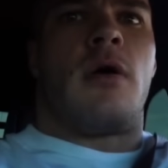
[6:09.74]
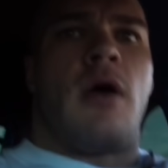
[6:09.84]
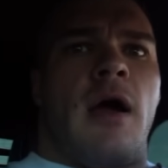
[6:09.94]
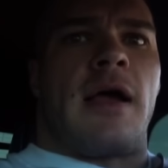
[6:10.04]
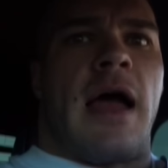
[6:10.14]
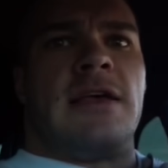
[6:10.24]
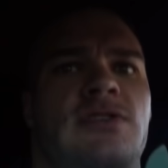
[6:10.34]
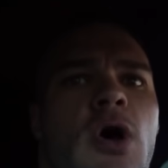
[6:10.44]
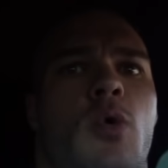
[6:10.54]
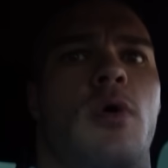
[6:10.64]
right, guys.
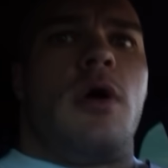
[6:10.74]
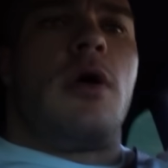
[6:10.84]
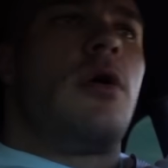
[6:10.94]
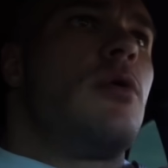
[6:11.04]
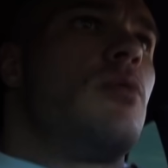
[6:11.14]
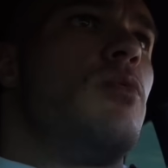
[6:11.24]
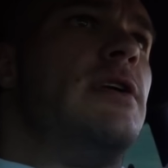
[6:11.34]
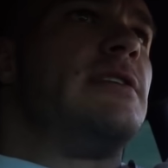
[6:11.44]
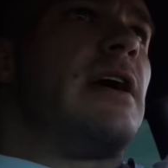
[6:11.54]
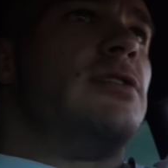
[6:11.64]
So, we
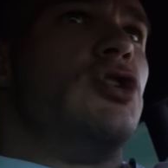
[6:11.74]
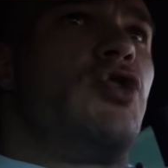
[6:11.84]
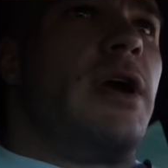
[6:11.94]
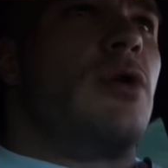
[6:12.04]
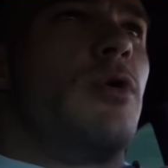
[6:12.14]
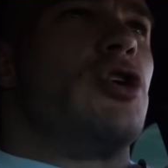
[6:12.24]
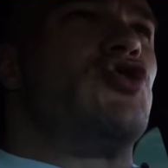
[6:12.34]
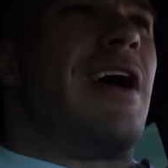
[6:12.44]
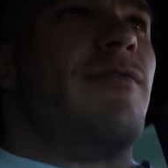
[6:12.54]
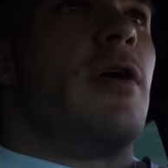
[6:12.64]
just got done training. We are
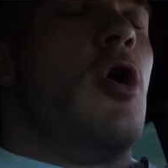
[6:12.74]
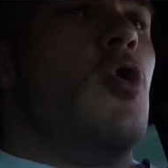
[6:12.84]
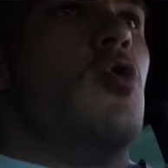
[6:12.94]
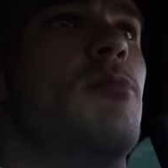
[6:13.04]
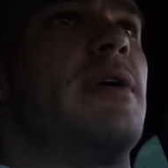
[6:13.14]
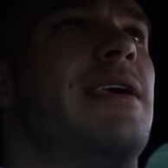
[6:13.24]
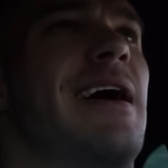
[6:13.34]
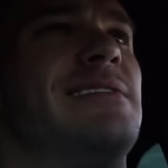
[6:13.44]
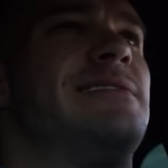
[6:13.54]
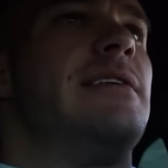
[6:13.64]
driving home.
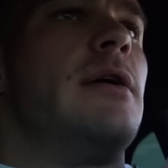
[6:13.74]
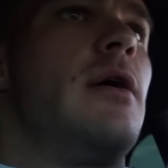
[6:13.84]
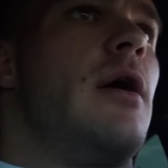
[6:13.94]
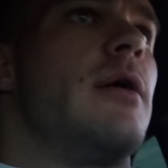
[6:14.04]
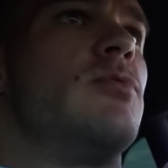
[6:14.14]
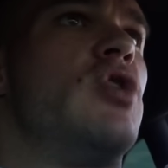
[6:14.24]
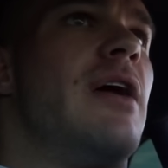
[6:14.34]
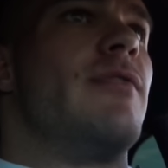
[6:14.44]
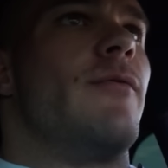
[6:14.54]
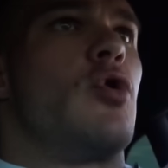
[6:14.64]
Yes, I am
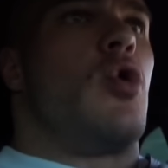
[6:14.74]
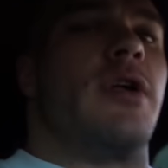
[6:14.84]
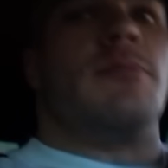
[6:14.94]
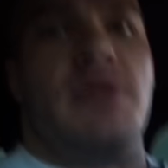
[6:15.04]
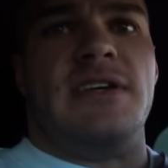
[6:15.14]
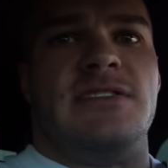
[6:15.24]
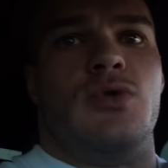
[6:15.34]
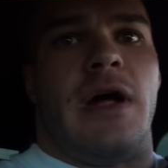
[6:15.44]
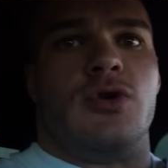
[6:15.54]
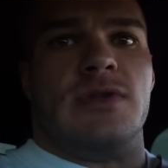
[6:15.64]
driving, recording. Please
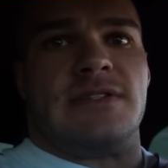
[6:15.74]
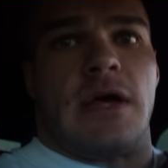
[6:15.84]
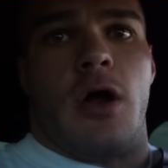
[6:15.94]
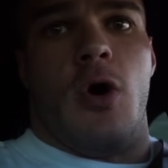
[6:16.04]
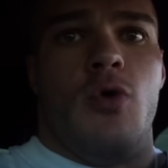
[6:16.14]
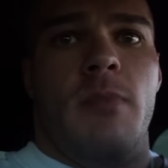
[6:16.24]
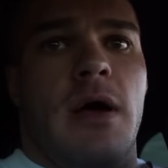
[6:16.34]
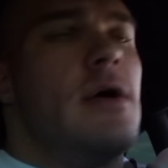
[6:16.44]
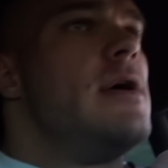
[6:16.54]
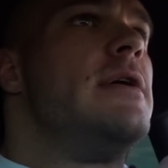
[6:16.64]
do not do this at home.
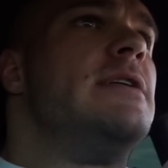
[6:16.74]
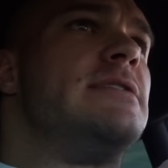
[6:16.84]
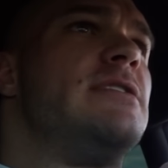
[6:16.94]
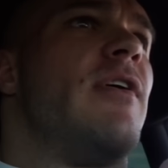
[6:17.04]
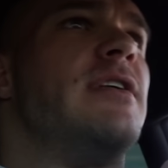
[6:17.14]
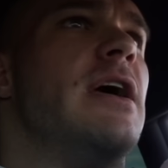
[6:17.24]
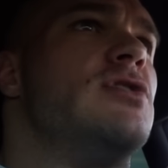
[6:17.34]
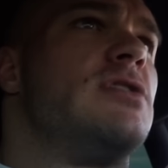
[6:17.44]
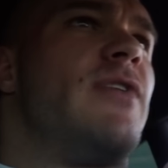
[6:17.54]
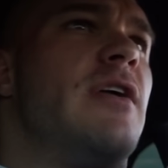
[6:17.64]
This is very
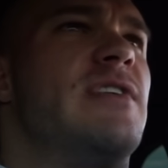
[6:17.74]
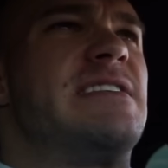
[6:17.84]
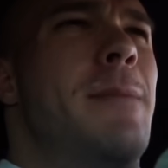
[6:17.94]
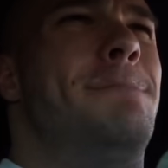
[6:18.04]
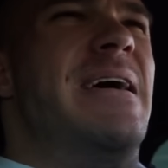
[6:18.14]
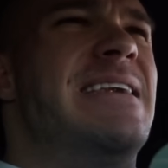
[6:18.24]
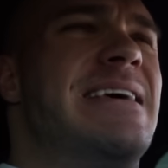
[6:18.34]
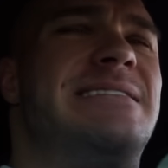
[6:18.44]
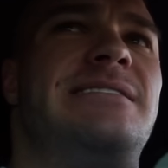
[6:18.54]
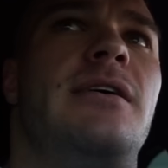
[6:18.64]
dangerous, very risky
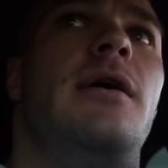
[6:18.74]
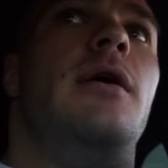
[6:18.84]
business.